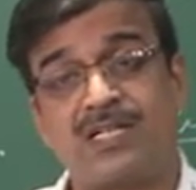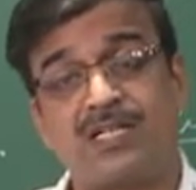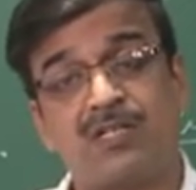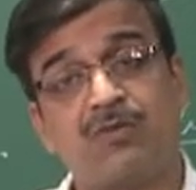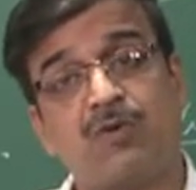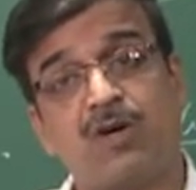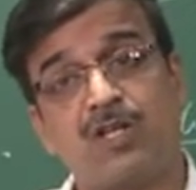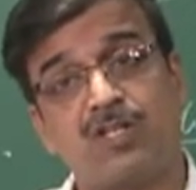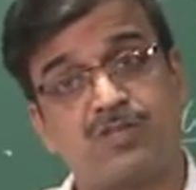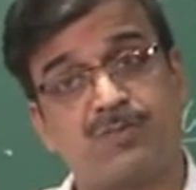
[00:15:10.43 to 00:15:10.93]

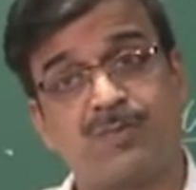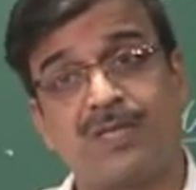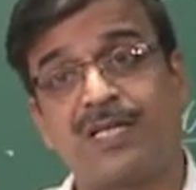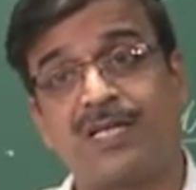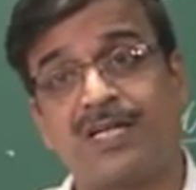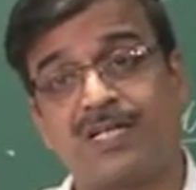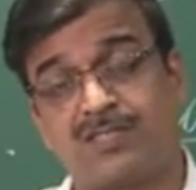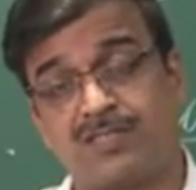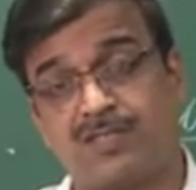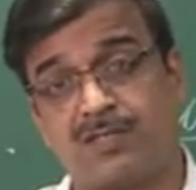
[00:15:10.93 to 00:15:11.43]
You also be
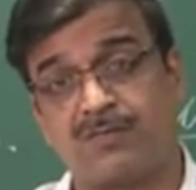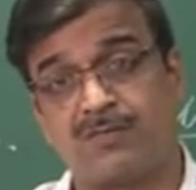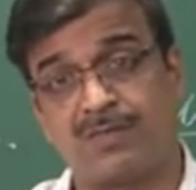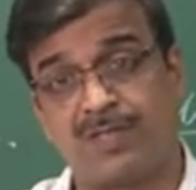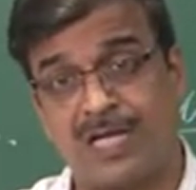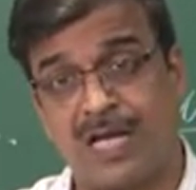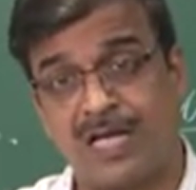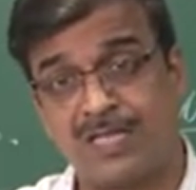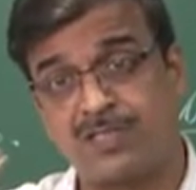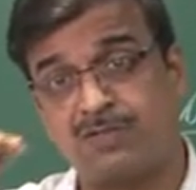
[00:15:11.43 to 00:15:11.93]
get some,
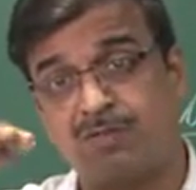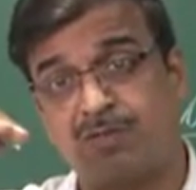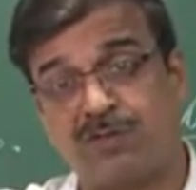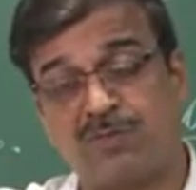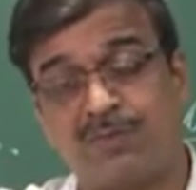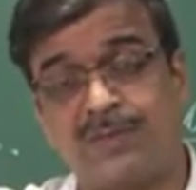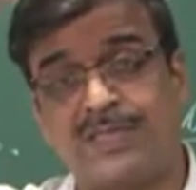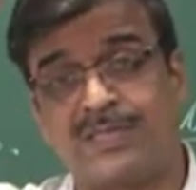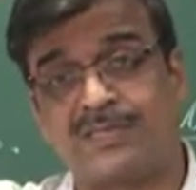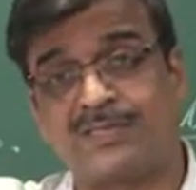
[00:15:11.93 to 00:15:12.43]
as you are to
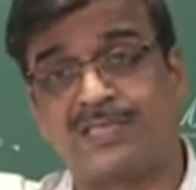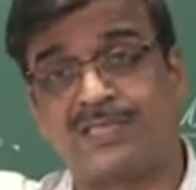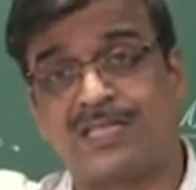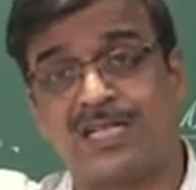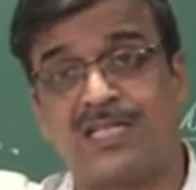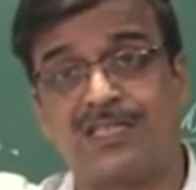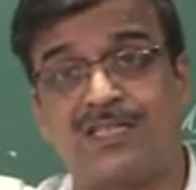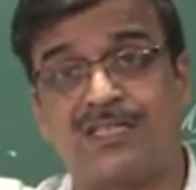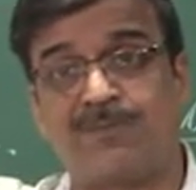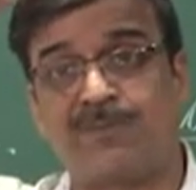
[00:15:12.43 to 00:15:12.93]
be
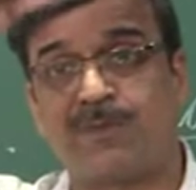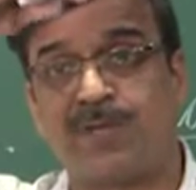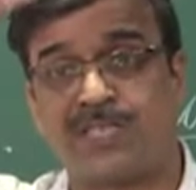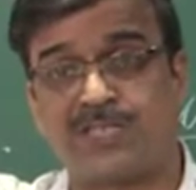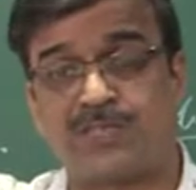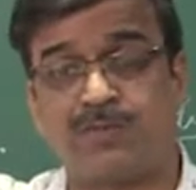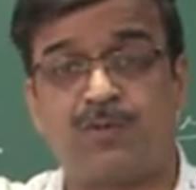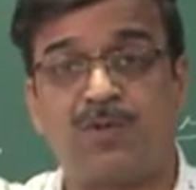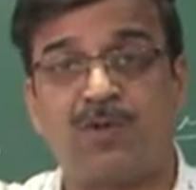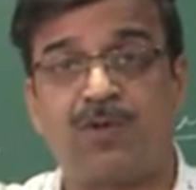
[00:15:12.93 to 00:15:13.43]
settle in the
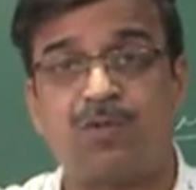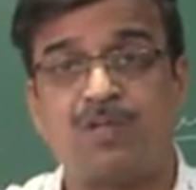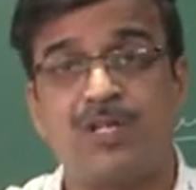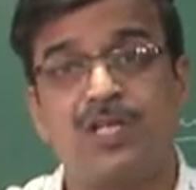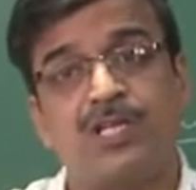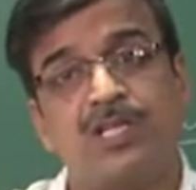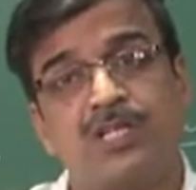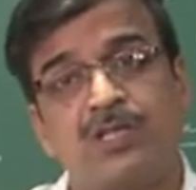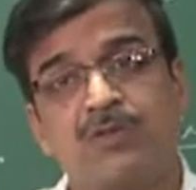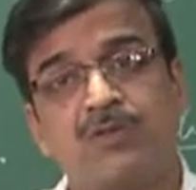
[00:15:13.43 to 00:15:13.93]
fast flow,
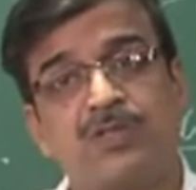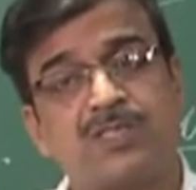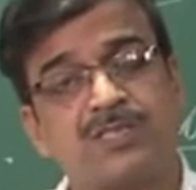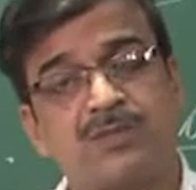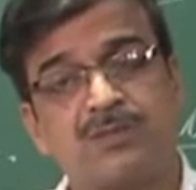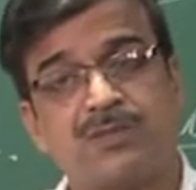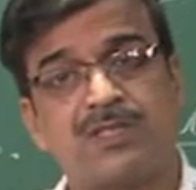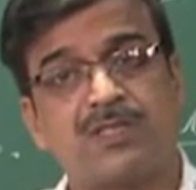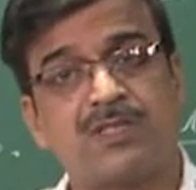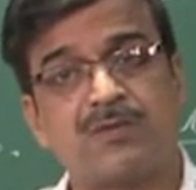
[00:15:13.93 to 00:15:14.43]
you
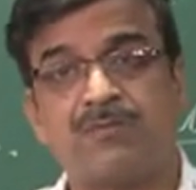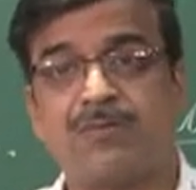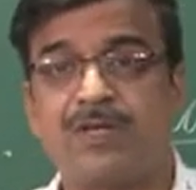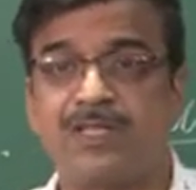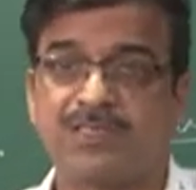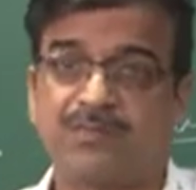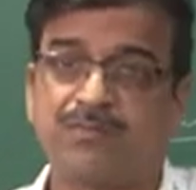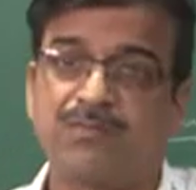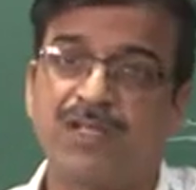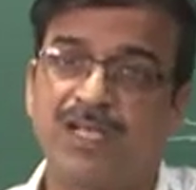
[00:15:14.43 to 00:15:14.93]
receiving the
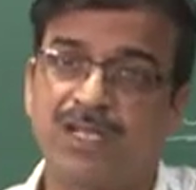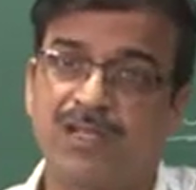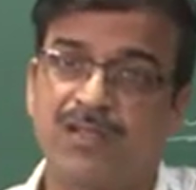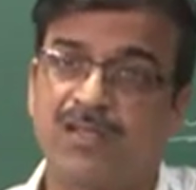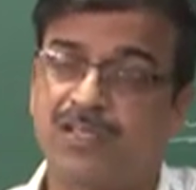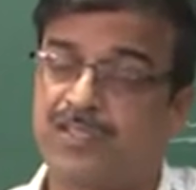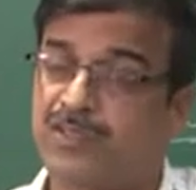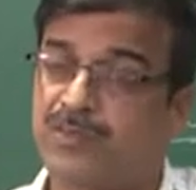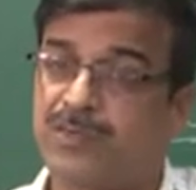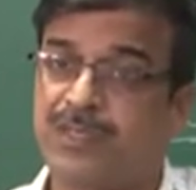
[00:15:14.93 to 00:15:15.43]
best milk
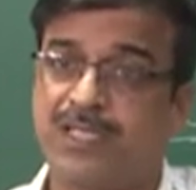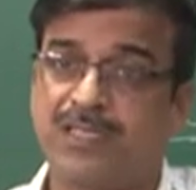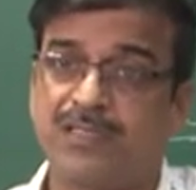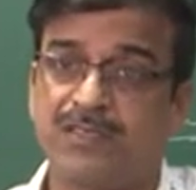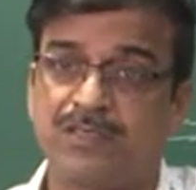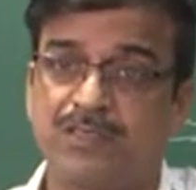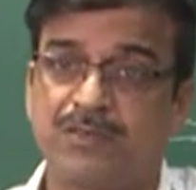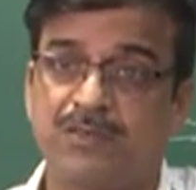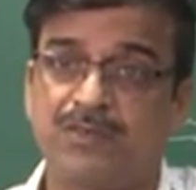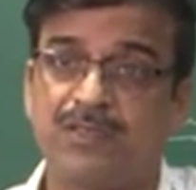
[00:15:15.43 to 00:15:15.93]
also with
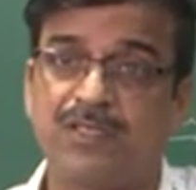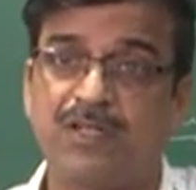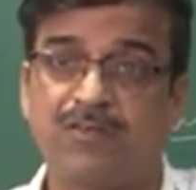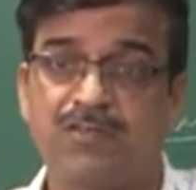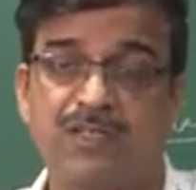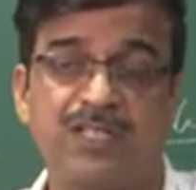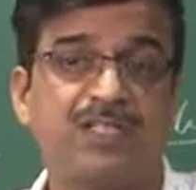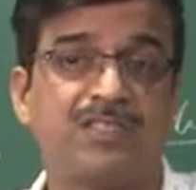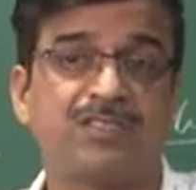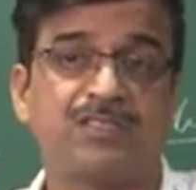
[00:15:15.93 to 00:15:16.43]
that, without
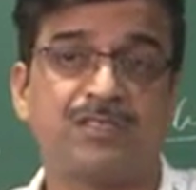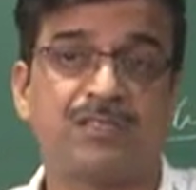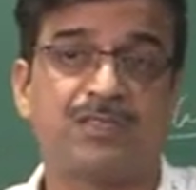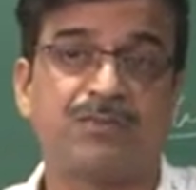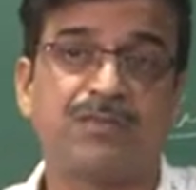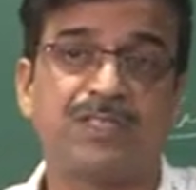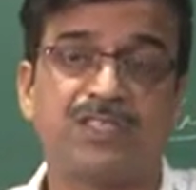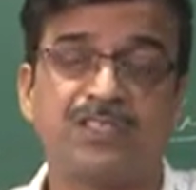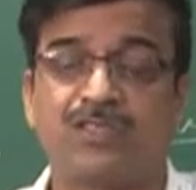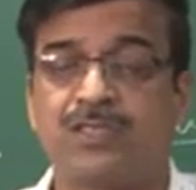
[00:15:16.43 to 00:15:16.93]
any sort of
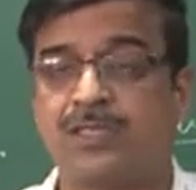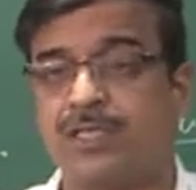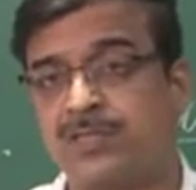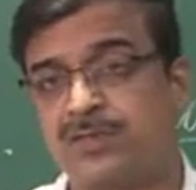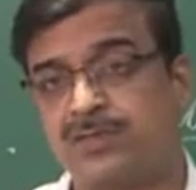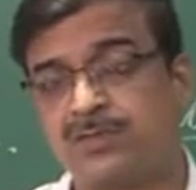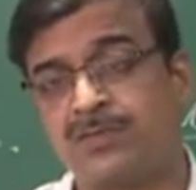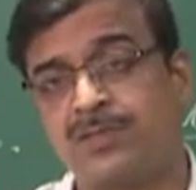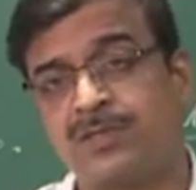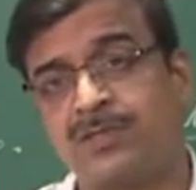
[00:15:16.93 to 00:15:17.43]
mixture and so on,